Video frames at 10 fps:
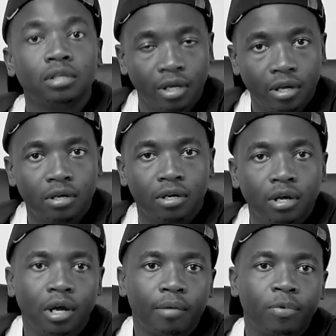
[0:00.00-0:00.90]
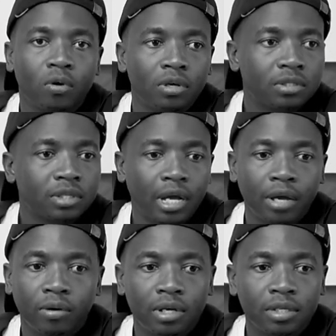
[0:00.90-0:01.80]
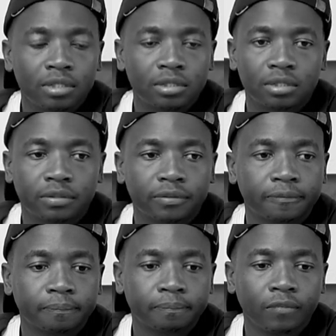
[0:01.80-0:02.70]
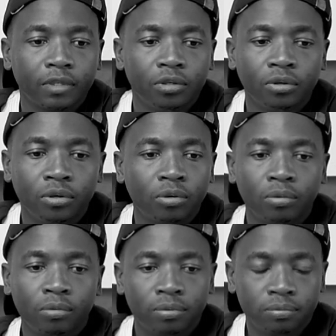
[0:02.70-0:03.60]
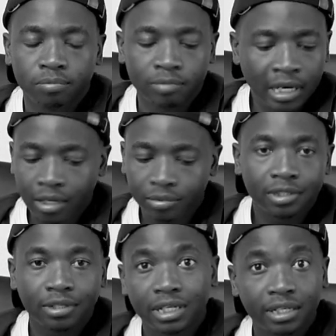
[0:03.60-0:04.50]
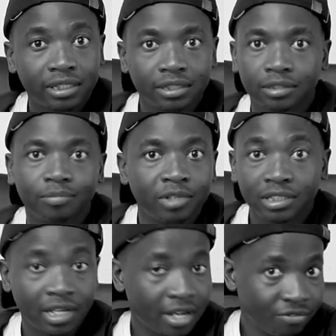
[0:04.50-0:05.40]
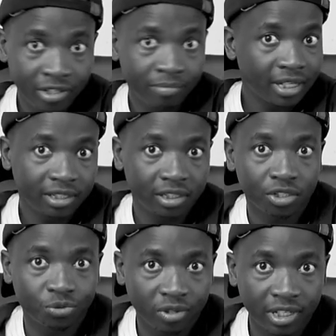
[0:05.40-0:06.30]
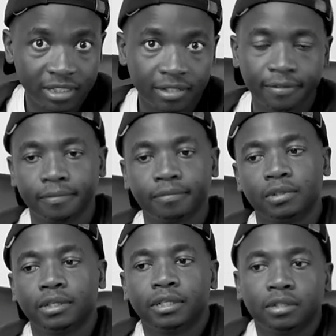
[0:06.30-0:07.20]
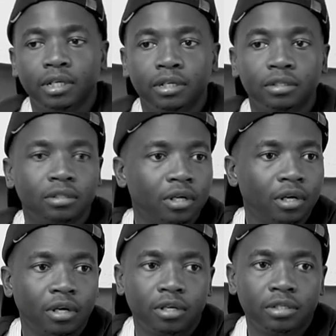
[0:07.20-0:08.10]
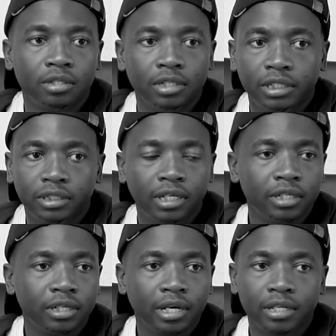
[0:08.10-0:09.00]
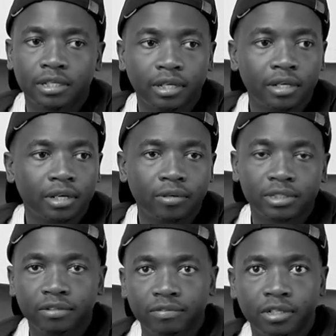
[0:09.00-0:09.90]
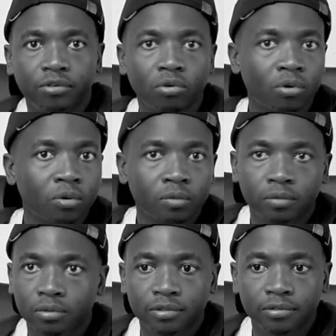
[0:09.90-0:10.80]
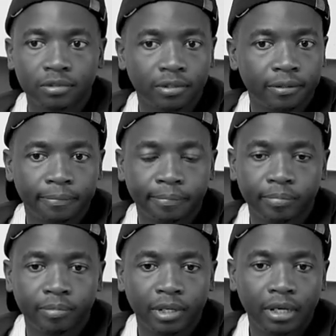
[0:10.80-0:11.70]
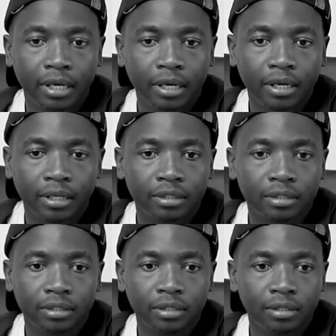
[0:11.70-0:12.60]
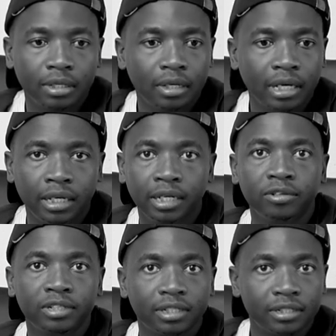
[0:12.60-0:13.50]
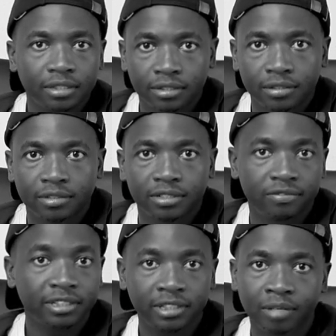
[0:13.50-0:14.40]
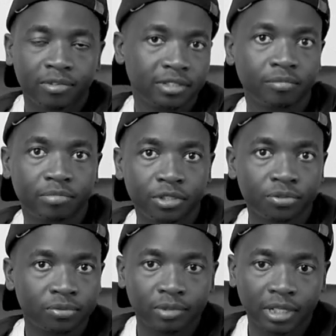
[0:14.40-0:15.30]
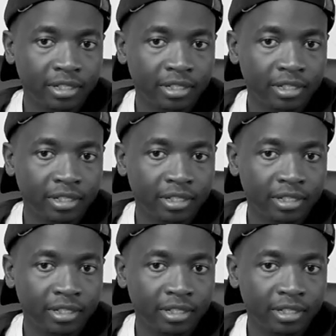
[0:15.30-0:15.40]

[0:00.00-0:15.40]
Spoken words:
Yeah, because I was, you know, kind of gender crash met a film director as well. And initially, I think I was given a role and I nailed it. It was the first time I was in preschool.